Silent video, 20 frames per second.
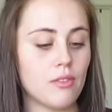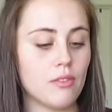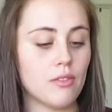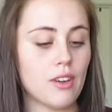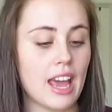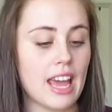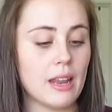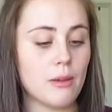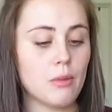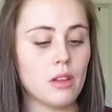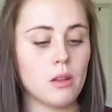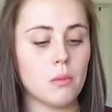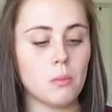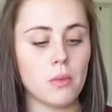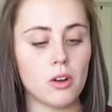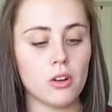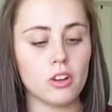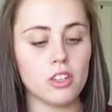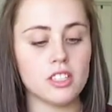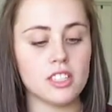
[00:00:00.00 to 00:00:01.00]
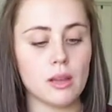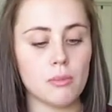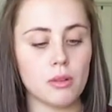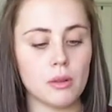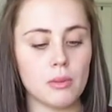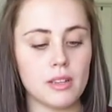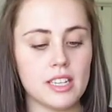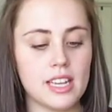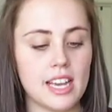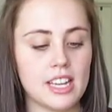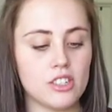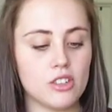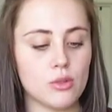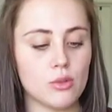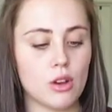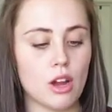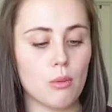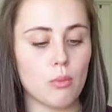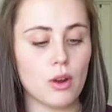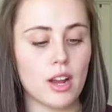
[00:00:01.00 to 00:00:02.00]
vitamin and mineral supplementation
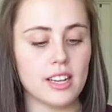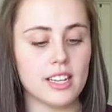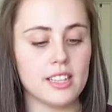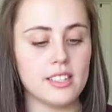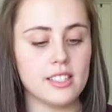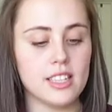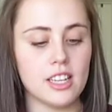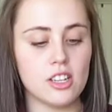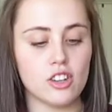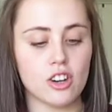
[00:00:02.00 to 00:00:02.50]
throughout pregnancy